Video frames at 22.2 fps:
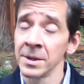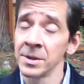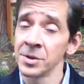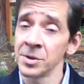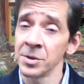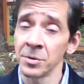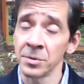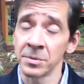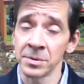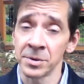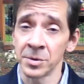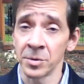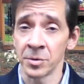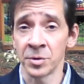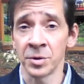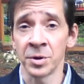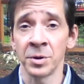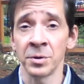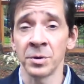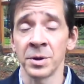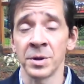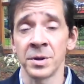So
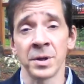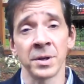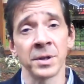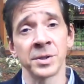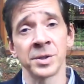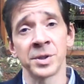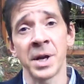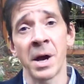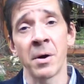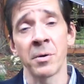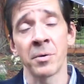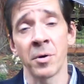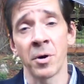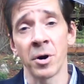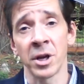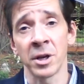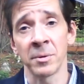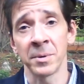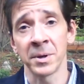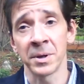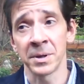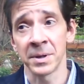clearly then a sound
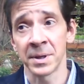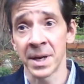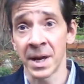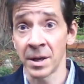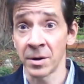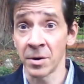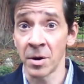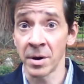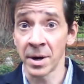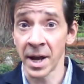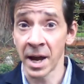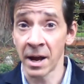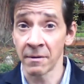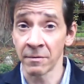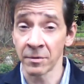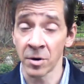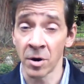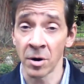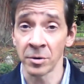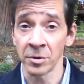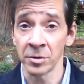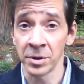argument cannot have
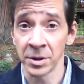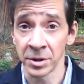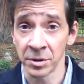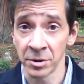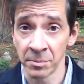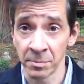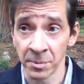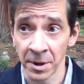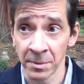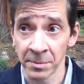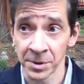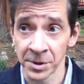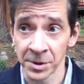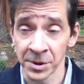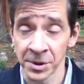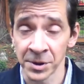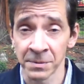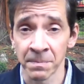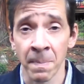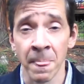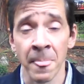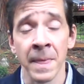contradictory
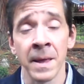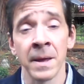premises.